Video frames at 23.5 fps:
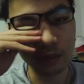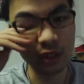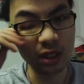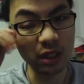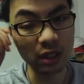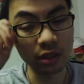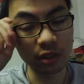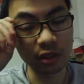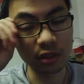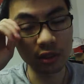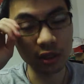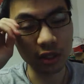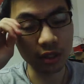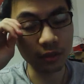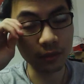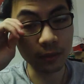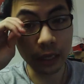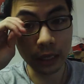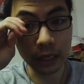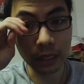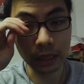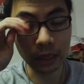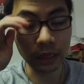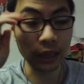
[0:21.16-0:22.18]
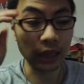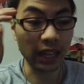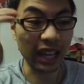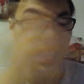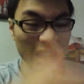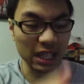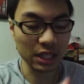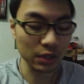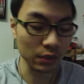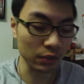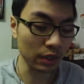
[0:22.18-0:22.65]
videos since my
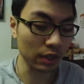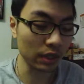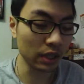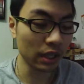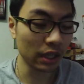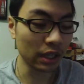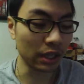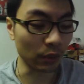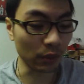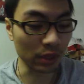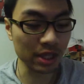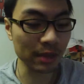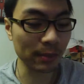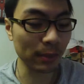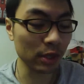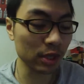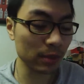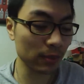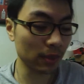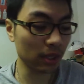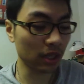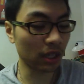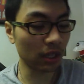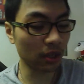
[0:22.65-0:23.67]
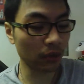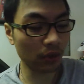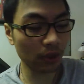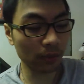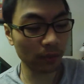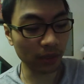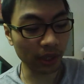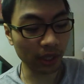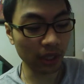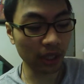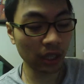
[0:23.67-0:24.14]
last one. There was supposed to be another
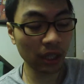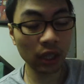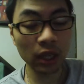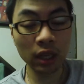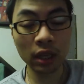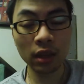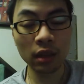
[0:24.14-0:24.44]
one, but